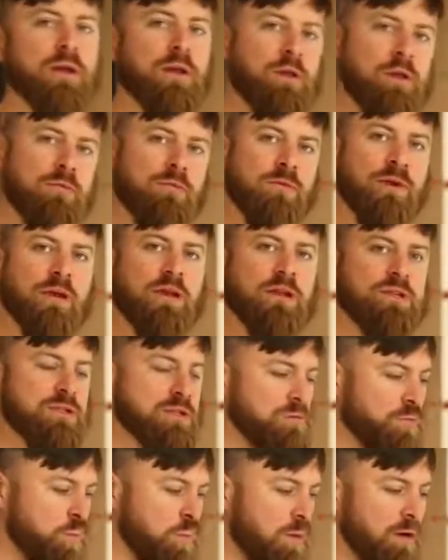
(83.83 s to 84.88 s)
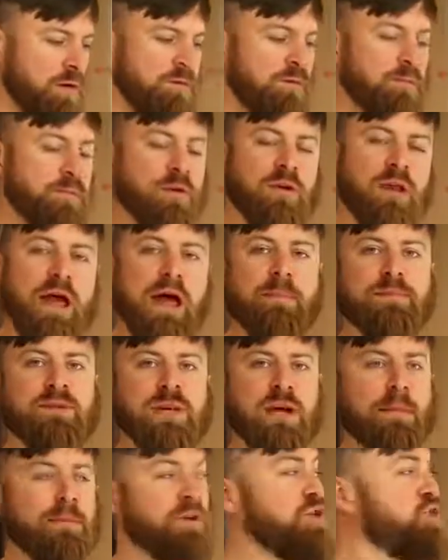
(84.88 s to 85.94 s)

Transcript: you can really just work from your laptop